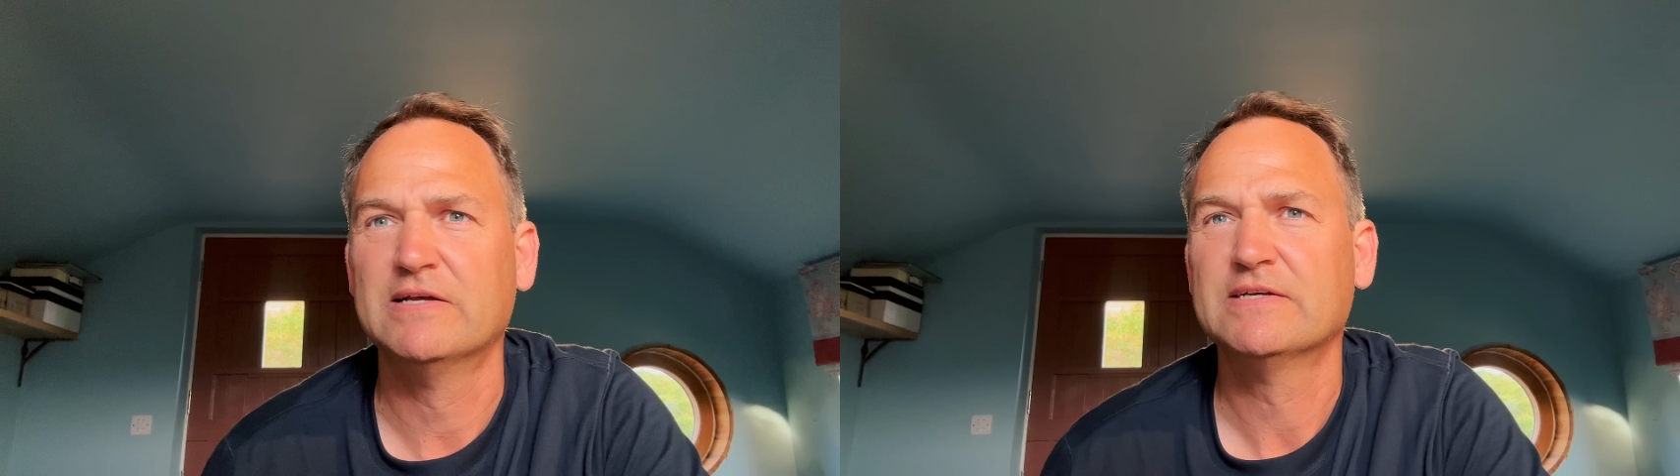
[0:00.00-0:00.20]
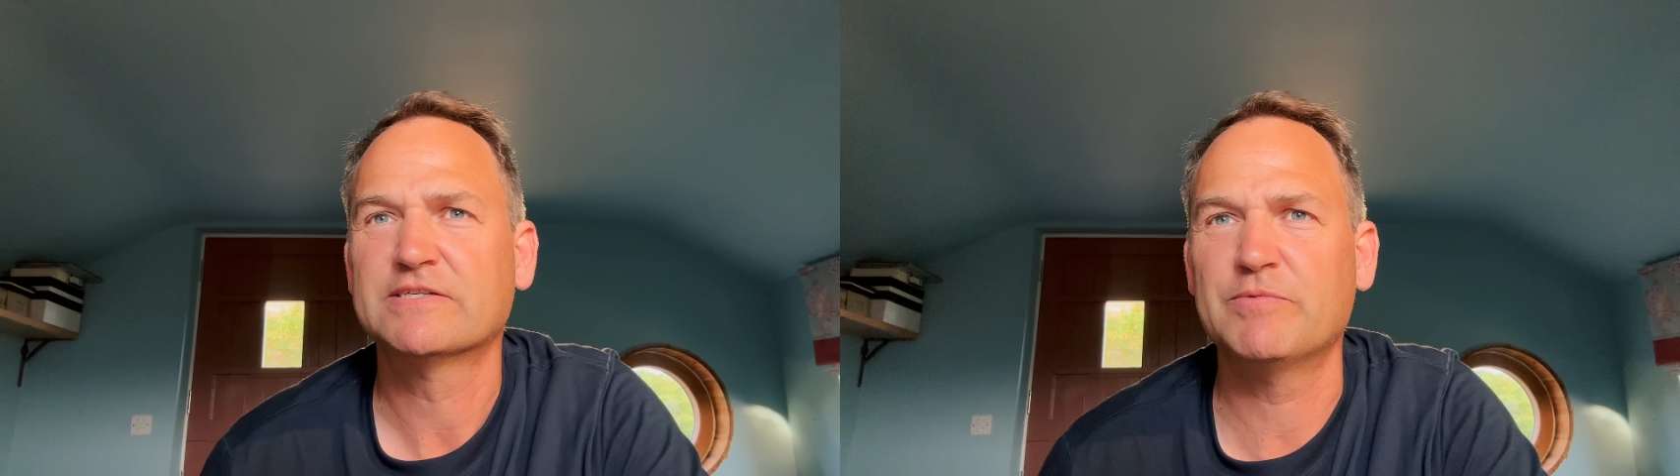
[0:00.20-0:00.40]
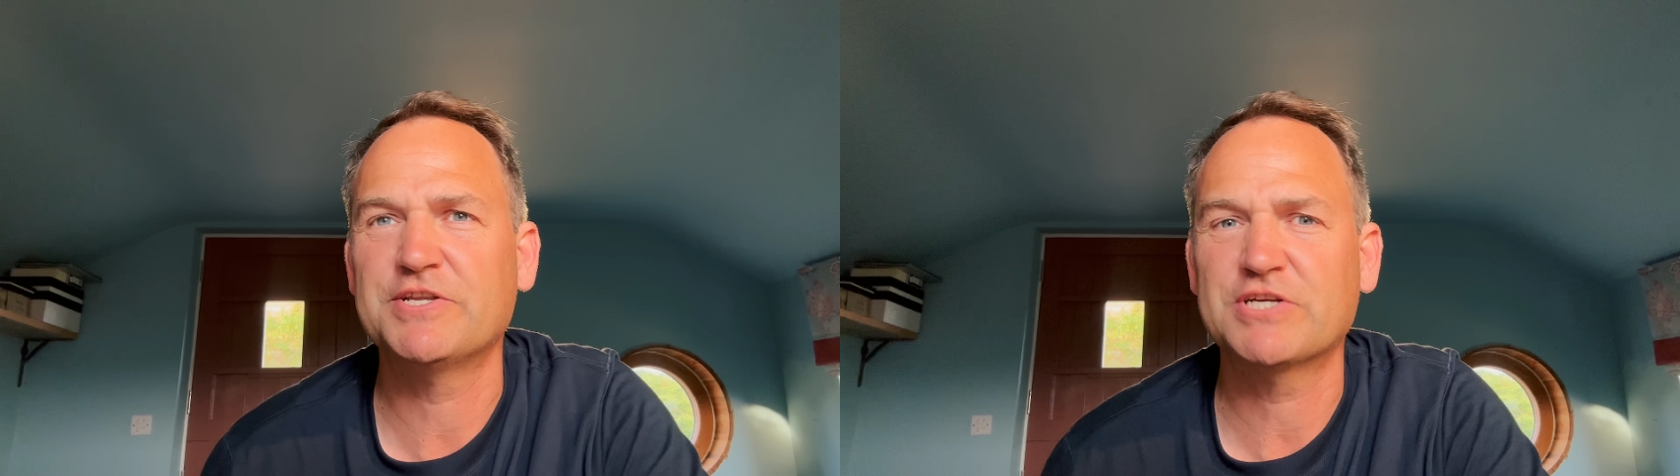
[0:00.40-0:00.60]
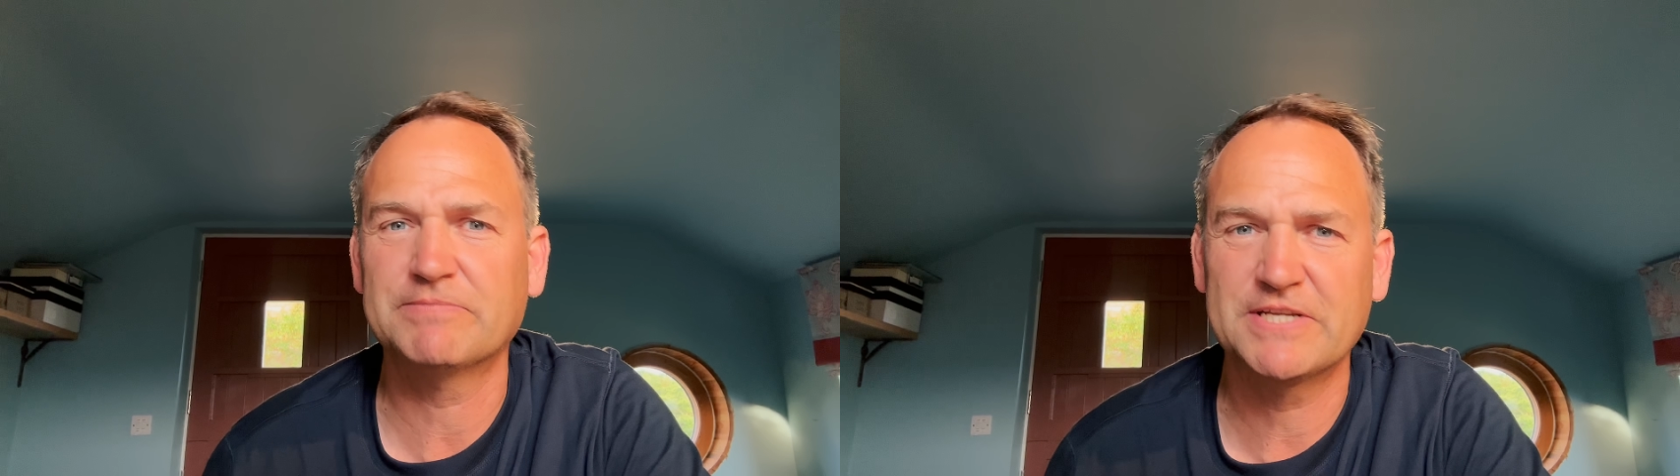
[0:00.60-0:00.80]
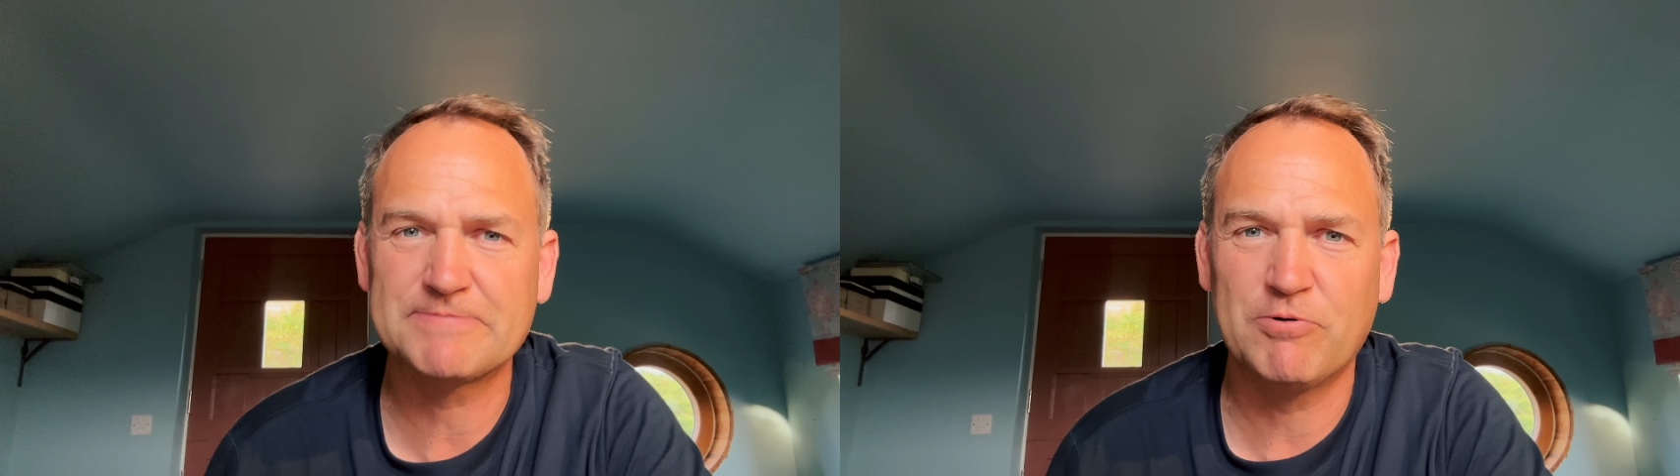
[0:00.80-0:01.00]
So when he jumped
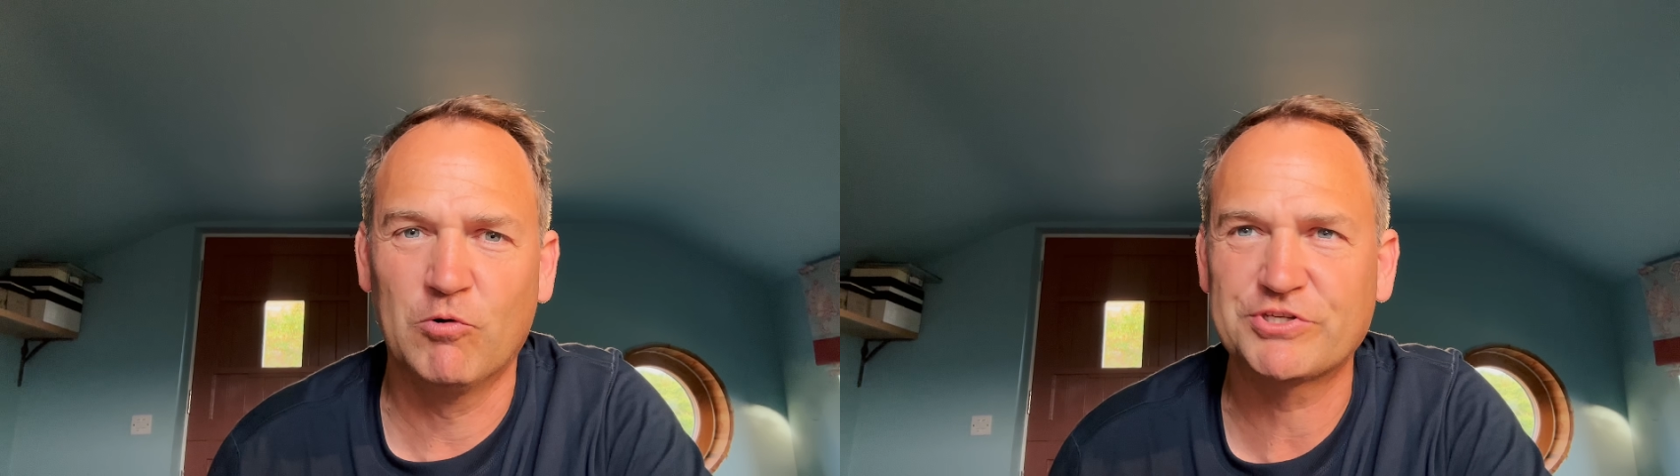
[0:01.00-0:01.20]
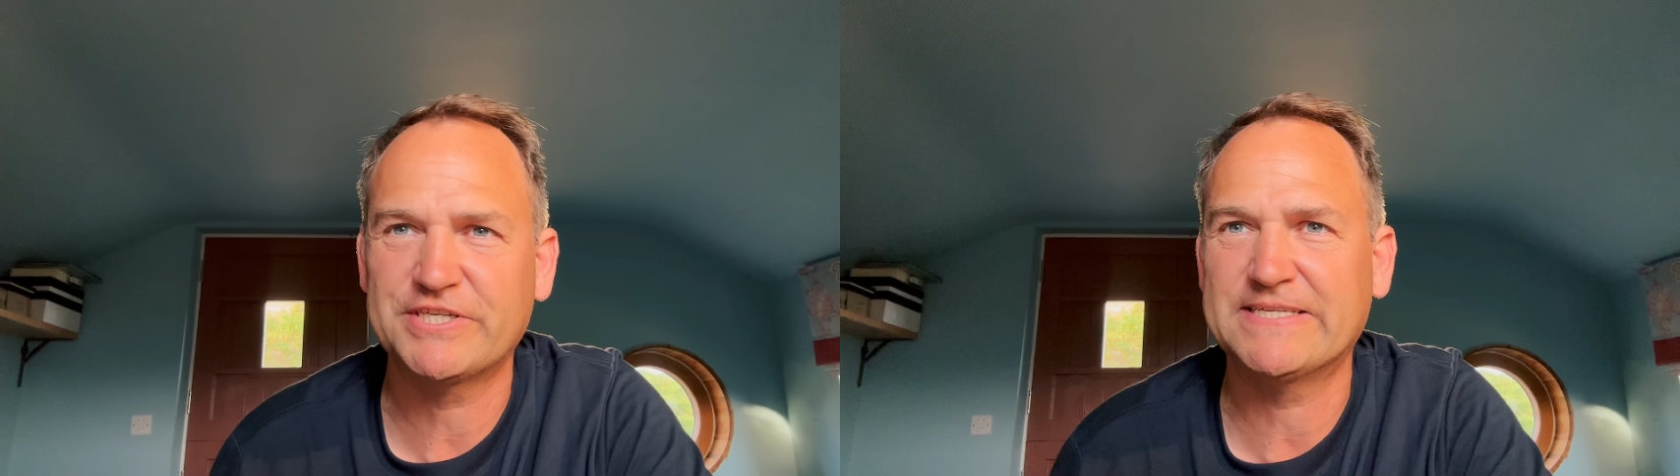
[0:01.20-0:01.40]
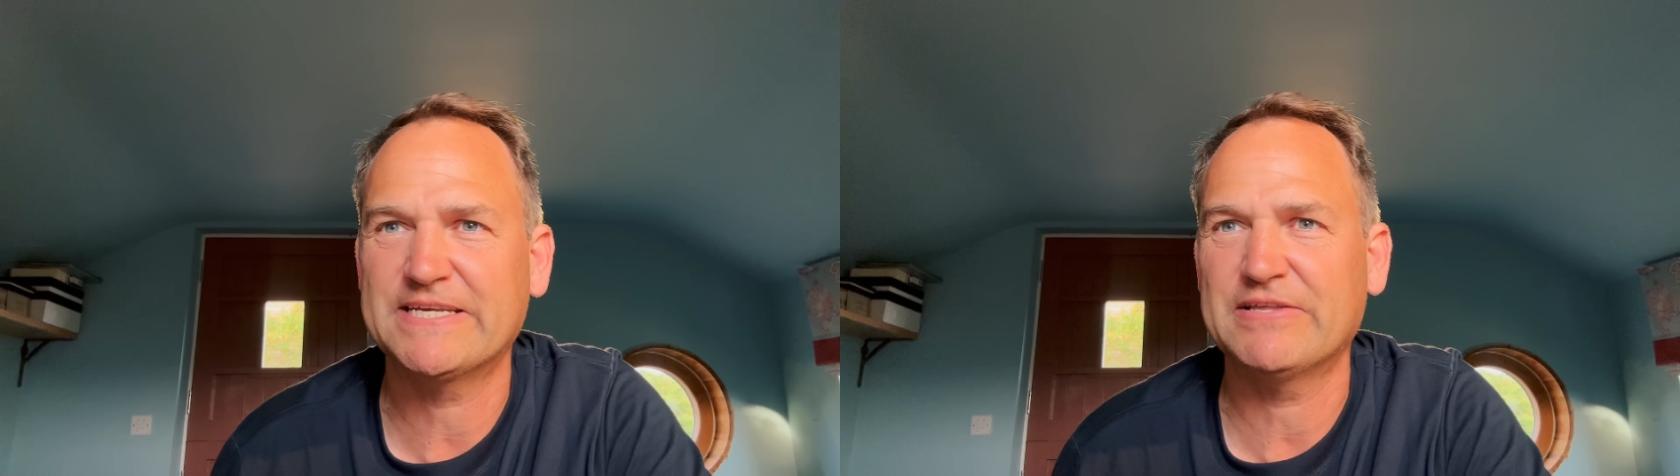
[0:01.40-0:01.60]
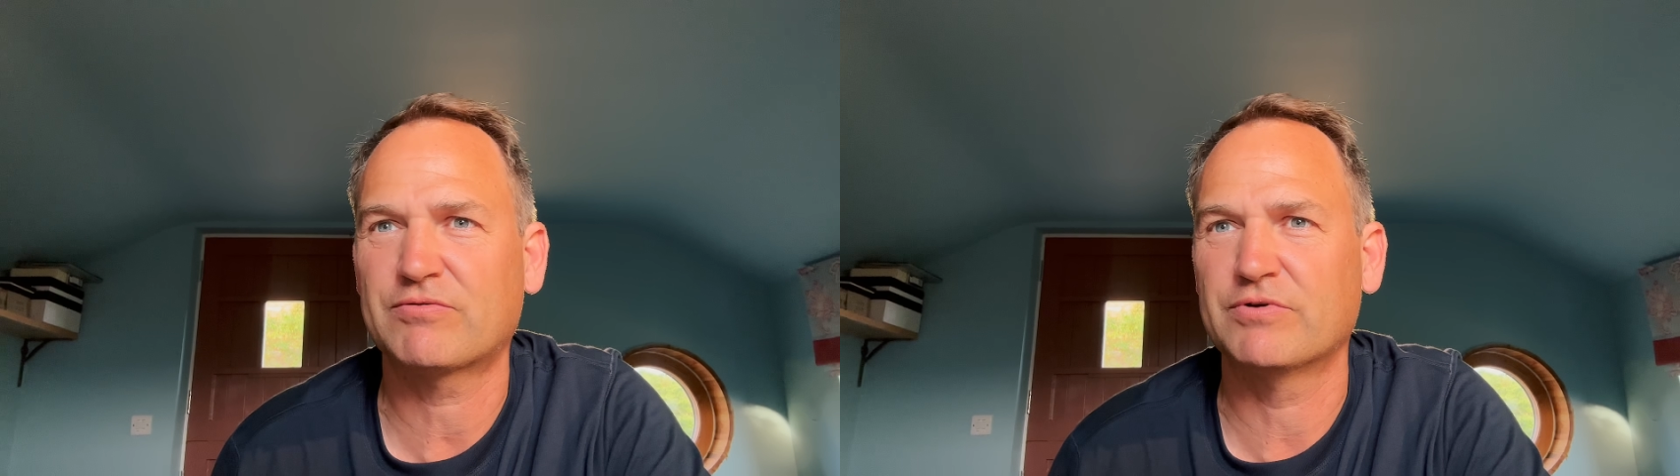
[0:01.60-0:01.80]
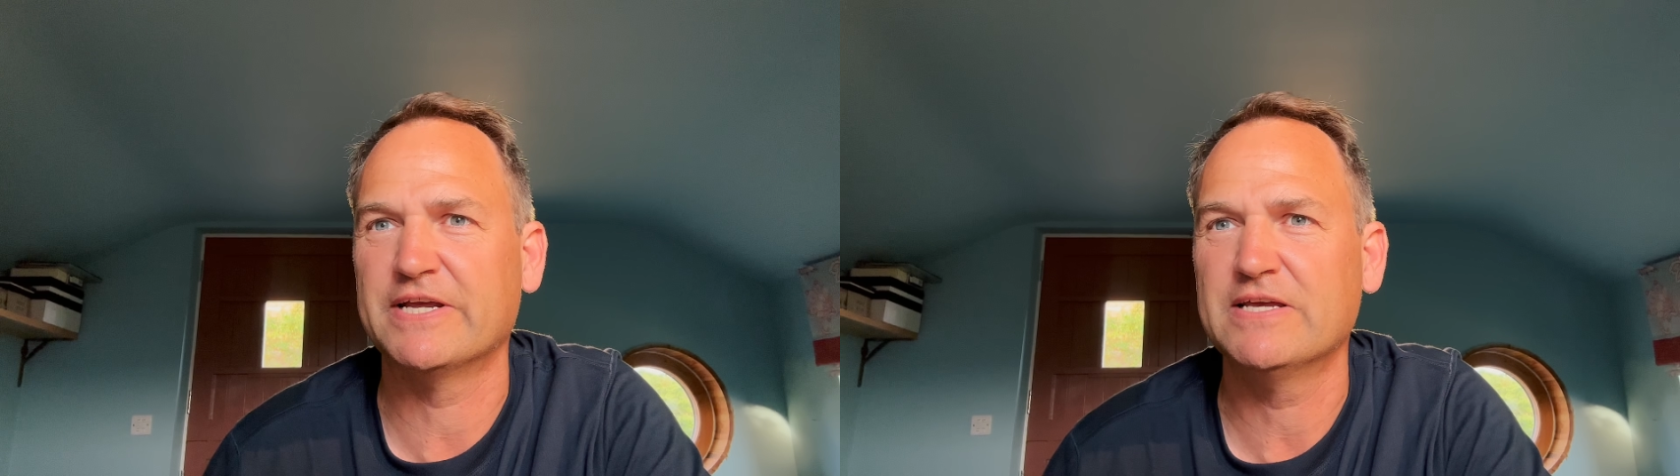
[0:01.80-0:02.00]
in his Porsche
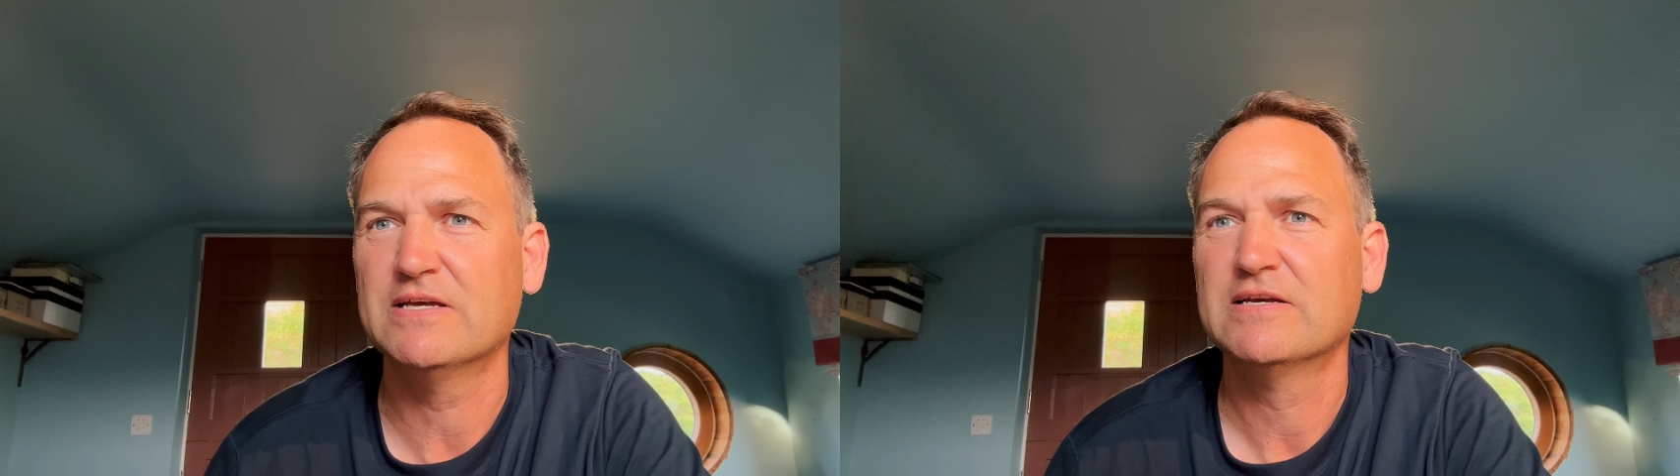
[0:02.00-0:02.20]
GT3,